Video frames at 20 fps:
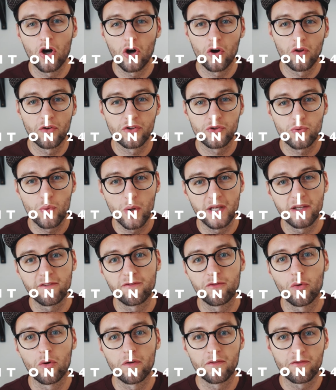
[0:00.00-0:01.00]
on
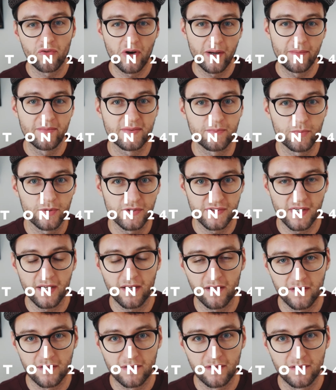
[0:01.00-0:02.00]
24 frames per
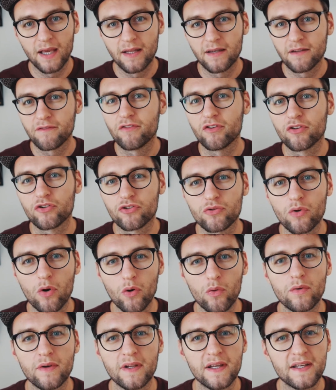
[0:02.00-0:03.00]
second. And if your
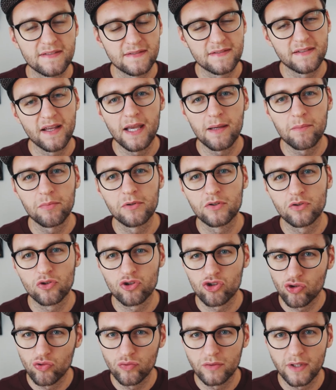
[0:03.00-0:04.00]
drone isn't able to
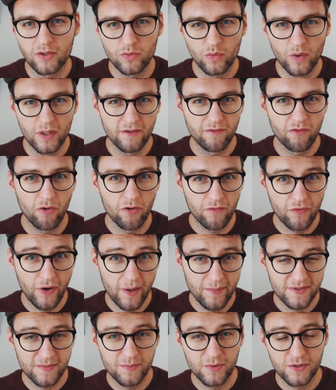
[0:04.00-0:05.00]
shoot at 24
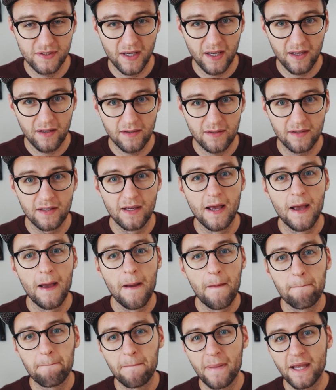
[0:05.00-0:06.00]
frames per second,
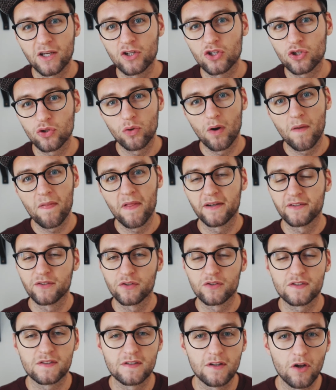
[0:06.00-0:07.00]
make sure that you
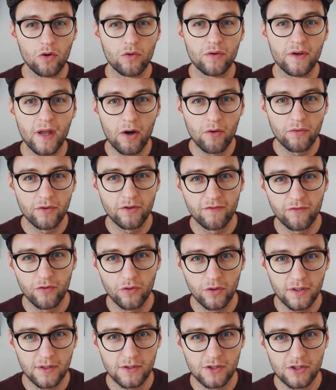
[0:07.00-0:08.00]
slow down your
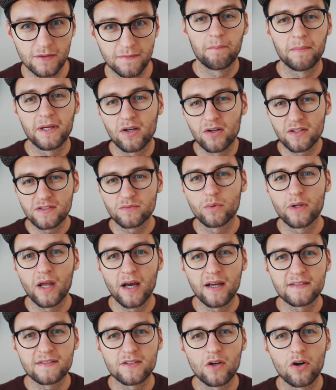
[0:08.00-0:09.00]
footage. Because what
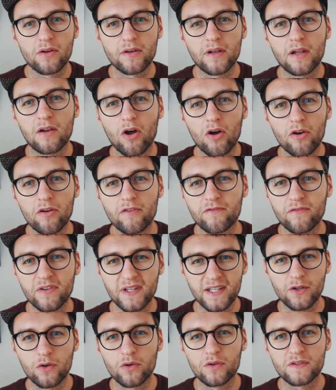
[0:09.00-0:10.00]
I saw in a lot of
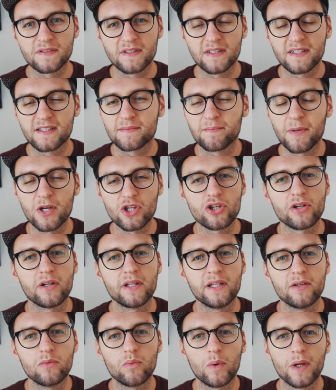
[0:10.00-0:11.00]
videos,
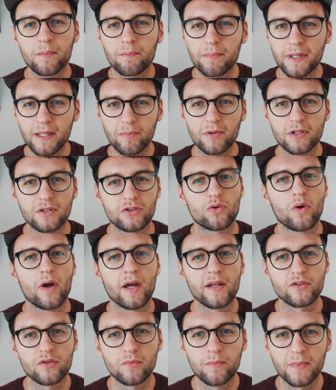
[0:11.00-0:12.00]
especially when people
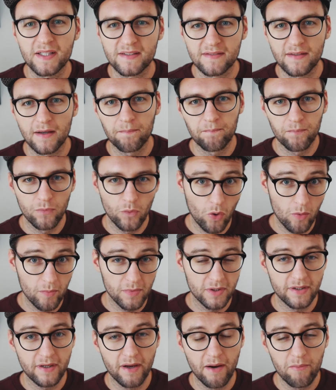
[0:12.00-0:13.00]
tried to mix up
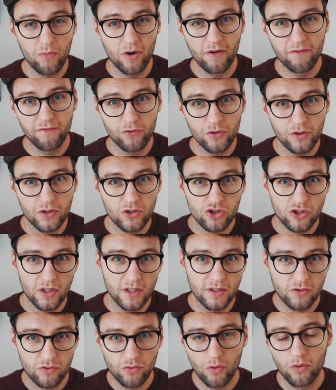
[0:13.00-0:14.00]
normal camera footage
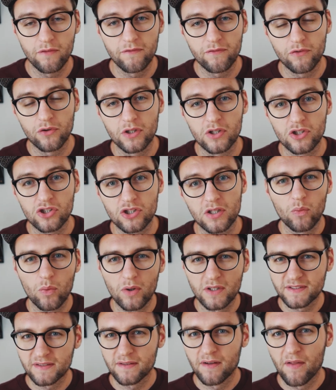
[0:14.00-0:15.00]
and drone footage,
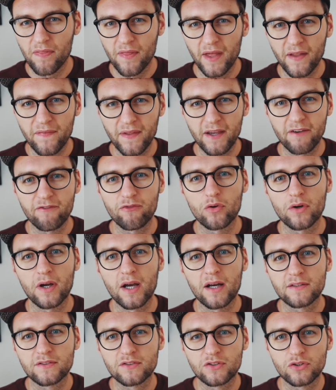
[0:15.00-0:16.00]
was that they
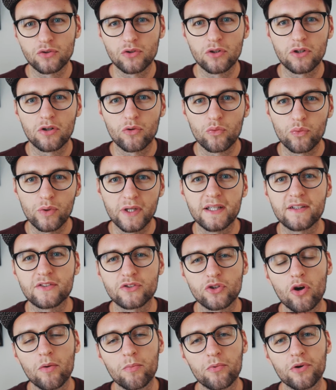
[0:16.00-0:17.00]
forgot to
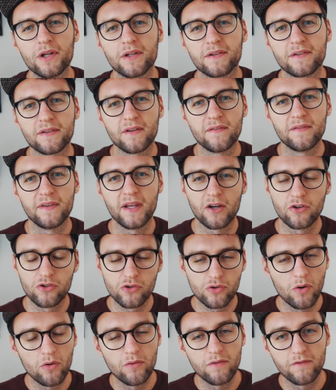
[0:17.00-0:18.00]
reinterpret their
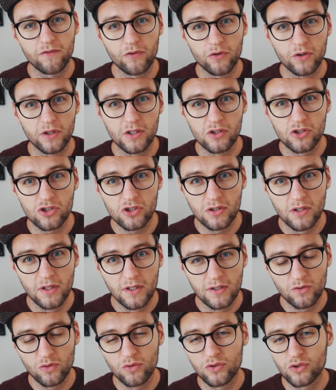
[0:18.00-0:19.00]
drone footage
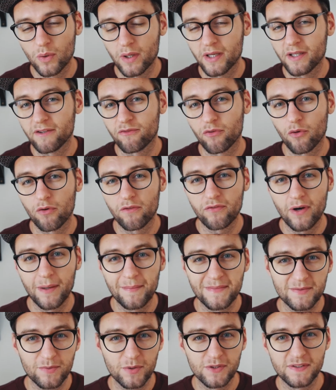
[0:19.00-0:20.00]
to 24
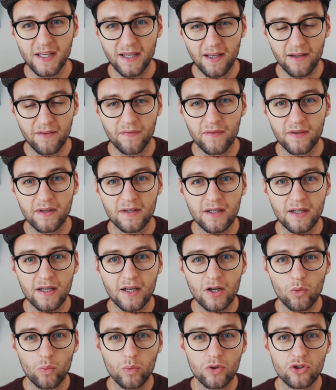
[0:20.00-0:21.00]
frames per second,
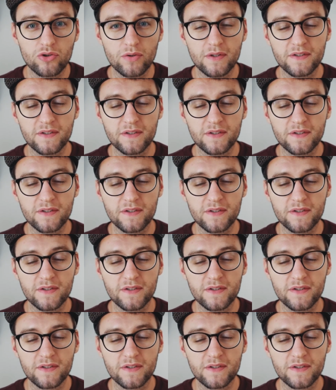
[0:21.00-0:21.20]
which